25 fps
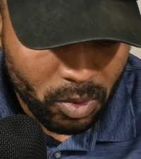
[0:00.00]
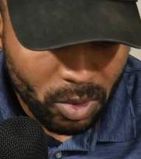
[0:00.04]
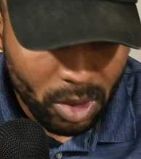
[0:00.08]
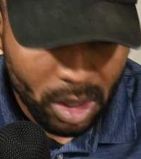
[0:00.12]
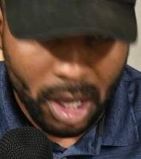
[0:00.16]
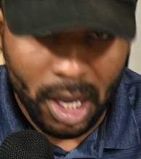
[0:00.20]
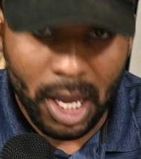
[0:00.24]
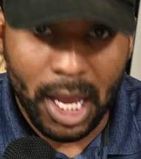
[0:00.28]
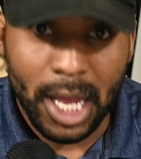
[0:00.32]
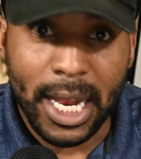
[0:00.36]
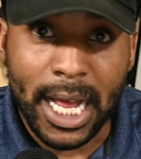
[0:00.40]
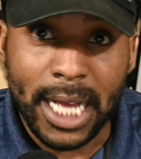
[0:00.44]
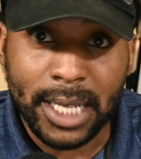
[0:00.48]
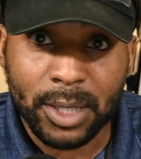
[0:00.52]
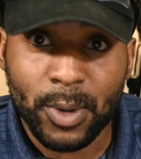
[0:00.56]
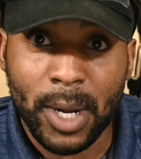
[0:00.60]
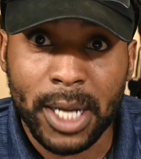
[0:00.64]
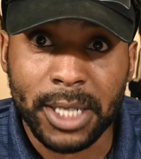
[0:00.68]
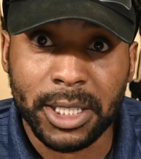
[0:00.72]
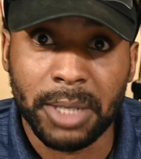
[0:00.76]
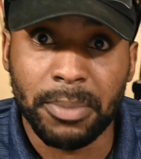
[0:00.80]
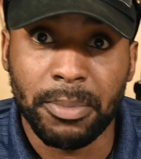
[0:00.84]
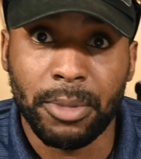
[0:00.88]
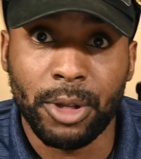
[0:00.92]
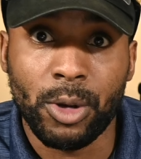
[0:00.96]
And that's why she
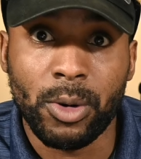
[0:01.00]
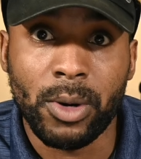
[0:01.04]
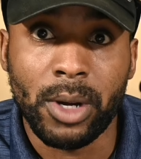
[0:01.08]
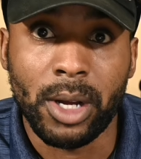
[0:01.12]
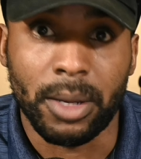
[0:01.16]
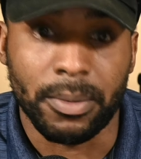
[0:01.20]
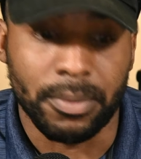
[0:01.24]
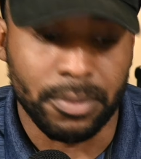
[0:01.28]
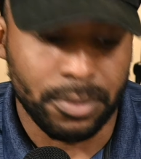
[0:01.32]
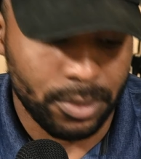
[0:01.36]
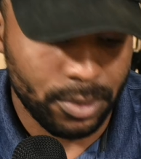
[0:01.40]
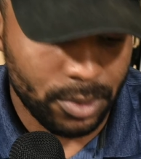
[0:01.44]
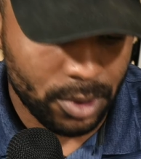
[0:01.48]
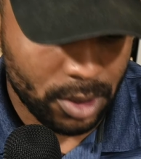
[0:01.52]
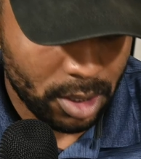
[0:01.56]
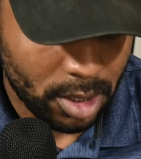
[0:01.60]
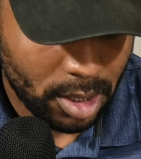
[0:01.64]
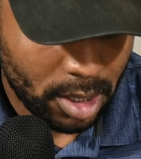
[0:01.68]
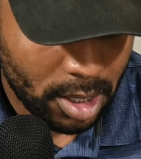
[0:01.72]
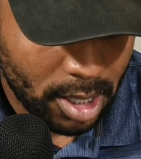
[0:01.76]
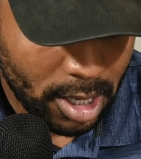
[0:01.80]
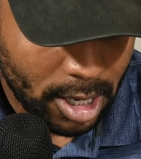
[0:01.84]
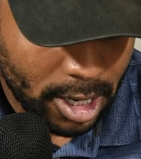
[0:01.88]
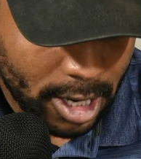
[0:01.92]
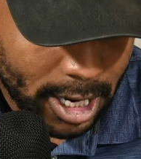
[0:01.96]
blew up.
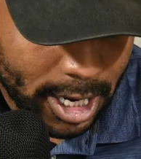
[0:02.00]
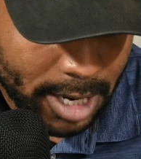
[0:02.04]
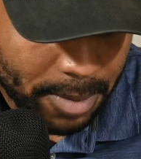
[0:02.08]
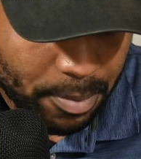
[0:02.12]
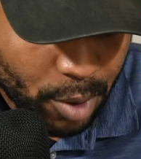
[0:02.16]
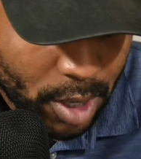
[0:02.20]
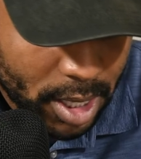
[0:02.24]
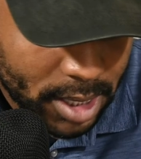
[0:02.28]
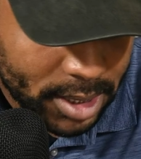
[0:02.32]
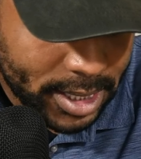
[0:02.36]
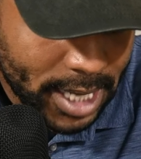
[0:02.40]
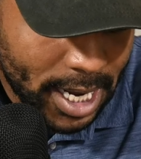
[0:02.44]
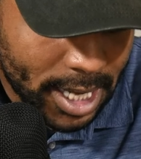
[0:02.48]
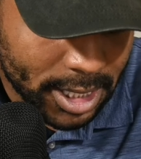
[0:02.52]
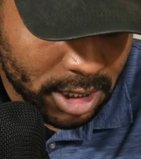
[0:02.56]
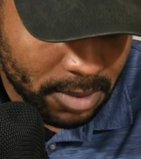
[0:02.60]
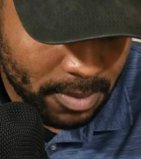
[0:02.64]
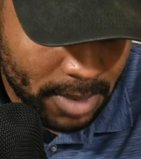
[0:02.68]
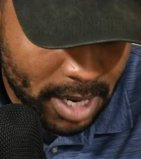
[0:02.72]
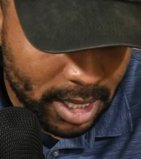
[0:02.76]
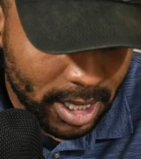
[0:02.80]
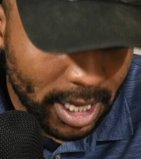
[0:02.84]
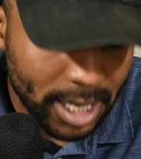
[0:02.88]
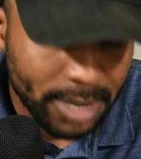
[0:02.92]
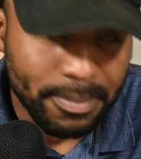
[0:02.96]
And it brings down to my
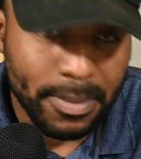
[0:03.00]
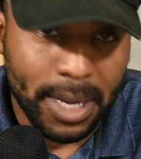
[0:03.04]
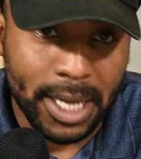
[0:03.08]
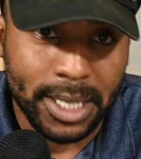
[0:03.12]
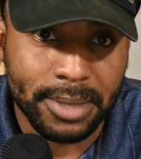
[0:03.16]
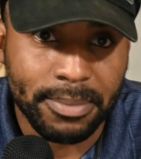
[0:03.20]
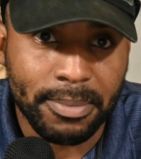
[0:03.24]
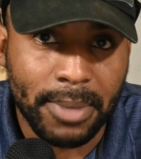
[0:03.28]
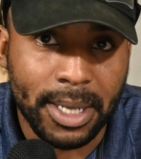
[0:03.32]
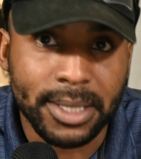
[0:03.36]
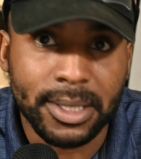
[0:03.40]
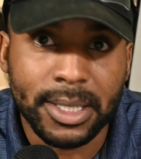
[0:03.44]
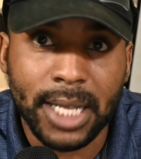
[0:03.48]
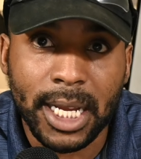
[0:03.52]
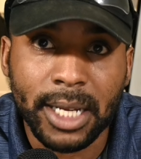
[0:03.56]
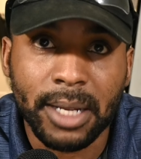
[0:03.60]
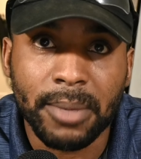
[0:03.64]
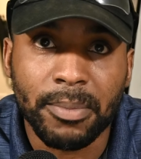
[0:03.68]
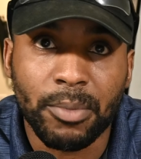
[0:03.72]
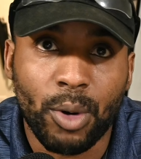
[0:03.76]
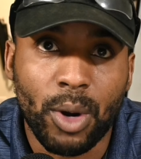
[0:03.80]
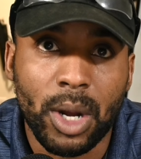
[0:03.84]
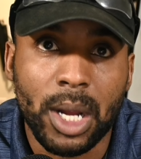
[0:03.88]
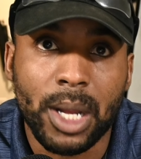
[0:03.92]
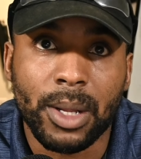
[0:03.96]
like my, my second
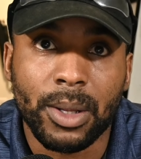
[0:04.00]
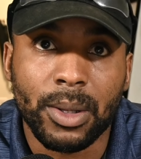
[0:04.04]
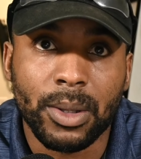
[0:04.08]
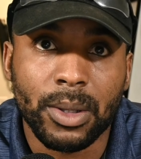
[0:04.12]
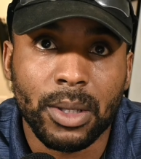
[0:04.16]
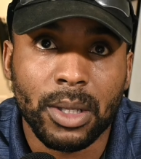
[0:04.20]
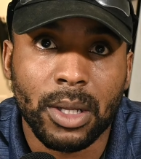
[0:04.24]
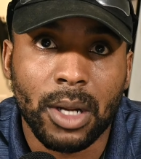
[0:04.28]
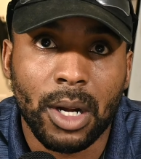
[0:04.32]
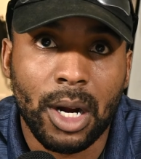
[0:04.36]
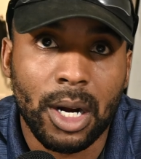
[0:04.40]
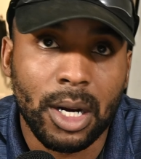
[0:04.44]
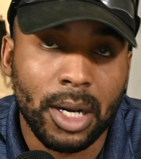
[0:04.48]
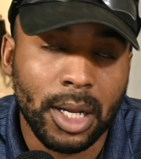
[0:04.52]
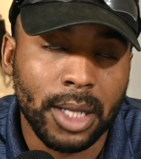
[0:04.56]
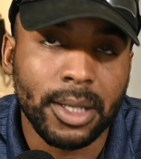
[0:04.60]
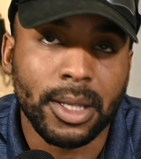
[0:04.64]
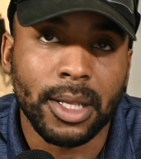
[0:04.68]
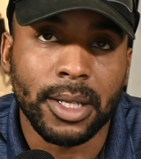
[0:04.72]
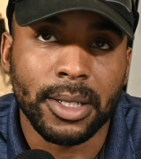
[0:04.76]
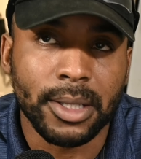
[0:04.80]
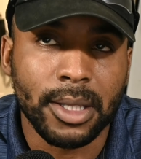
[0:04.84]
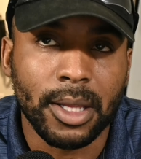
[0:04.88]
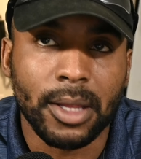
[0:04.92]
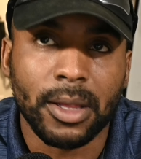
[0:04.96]
point or the, the
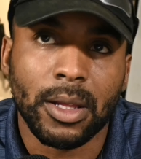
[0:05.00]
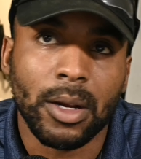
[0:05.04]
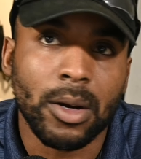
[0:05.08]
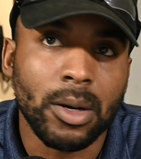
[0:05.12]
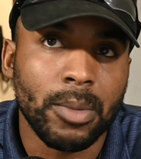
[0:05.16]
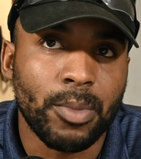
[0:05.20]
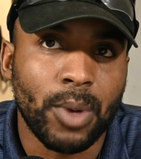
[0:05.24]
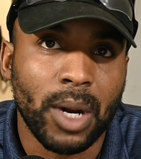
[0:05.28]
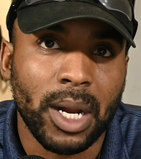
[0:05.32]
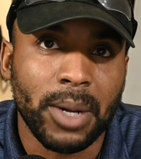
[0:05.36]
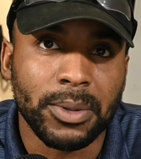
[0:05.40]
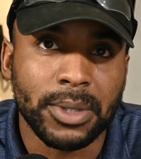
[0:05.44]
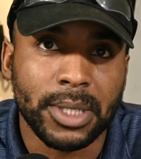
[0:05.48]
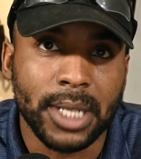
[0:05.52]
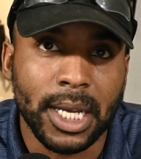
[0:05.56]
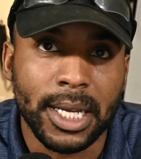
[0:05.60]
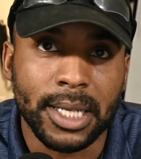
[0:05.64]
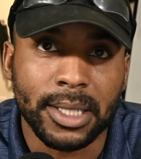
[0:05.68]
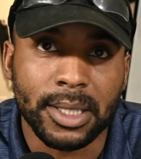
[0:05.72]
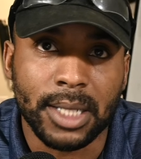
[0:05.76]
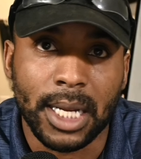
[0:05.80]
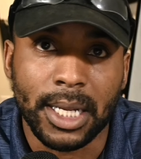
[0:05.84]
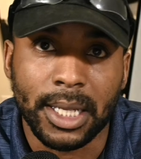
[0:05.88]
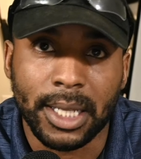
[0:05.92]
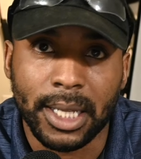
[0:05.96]
third point I would say is
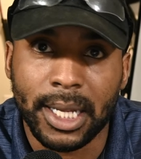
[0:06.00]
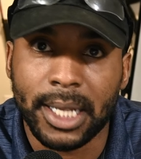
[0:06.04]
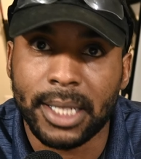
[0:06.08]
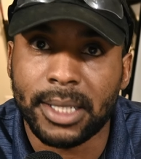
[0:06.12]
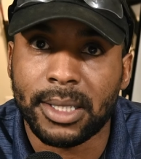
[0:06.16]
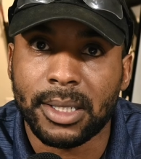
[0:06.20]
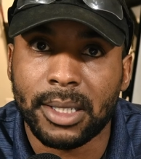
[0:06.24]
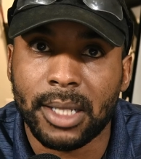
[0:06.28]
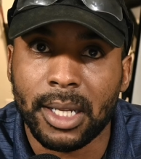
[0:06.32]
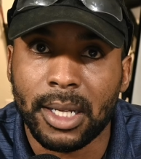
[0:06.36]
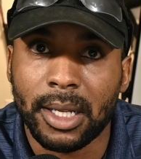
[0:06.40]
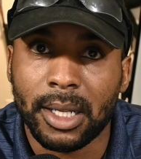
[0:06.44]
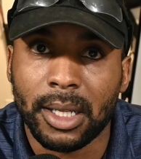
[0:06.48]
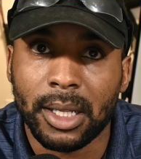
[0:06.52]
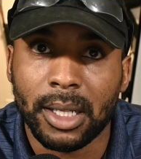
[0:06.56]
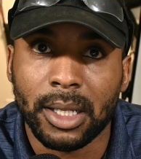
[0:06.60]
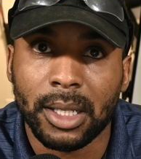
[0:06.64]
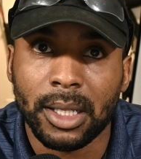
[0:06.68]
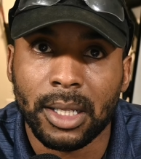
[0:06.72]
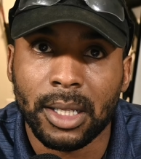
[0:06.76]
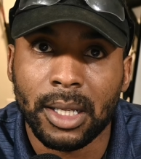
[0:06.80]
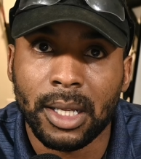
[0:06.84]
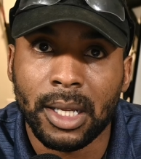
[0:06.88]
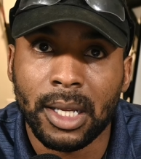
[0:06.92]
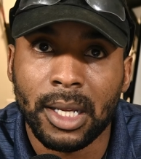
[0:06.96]
like it's the
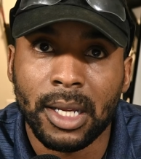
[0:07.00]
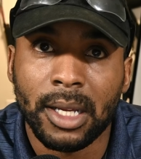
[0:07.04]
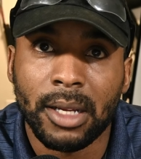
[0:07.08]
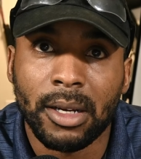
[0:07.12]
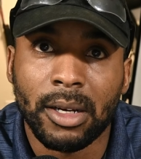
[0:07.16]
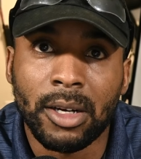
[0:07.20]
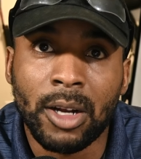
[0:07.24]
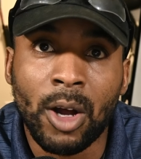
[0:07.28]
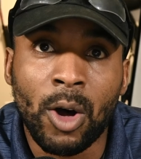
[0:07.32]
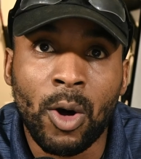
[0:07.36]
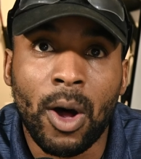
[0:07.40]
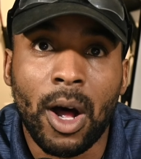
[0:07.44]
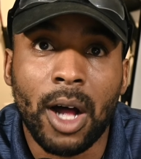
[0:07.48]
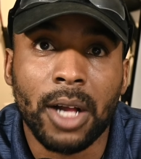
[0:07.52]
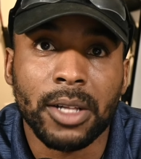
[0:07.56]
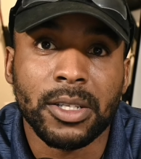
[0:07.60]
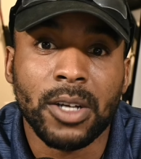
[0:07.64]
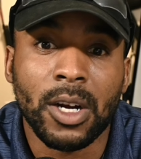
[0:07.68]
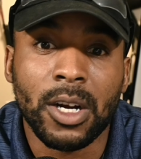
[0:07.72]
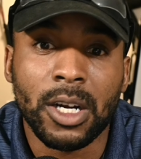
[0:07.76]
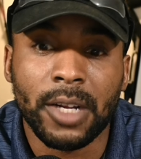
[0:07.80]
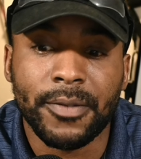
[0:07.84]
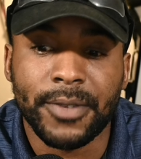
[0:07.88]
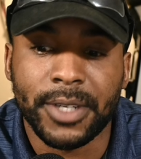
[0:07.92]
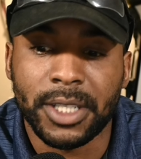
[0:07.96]
no
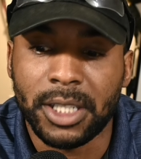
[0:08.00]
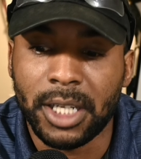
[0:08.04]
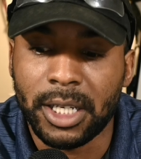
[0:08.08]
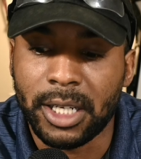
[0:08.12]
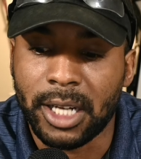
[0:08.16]
alternative agenda.